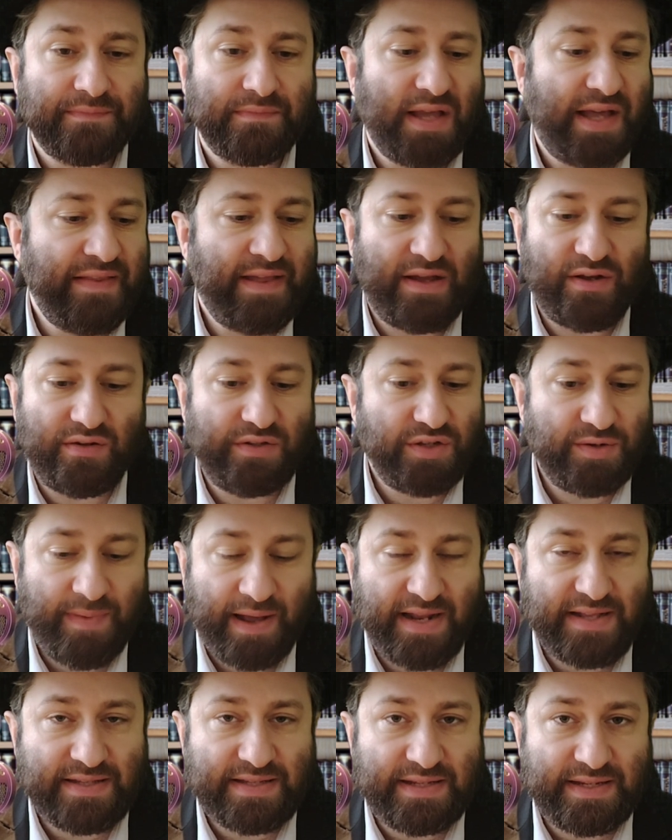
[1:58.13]
and that
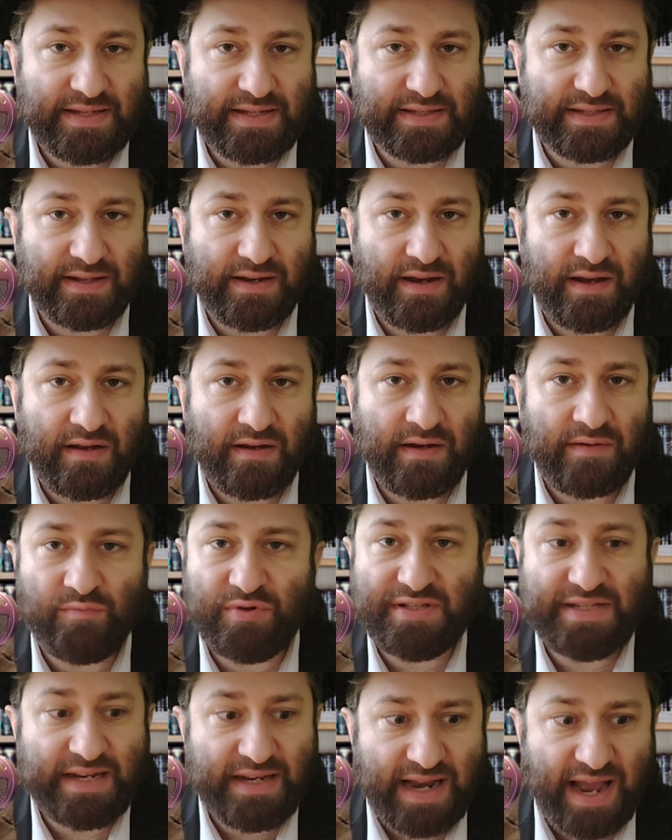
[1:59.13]
humanity needs to learn, and
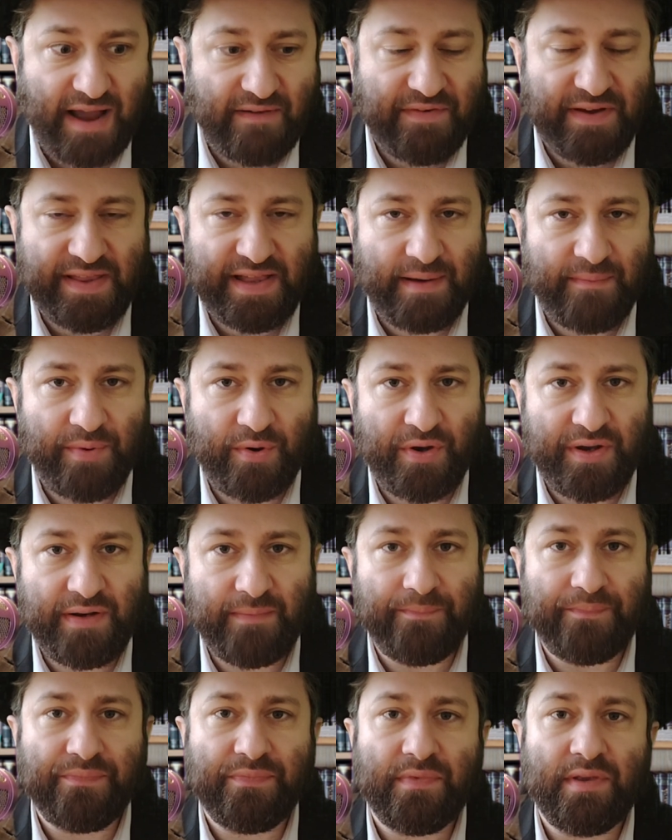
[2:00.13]
we didn't have at that point,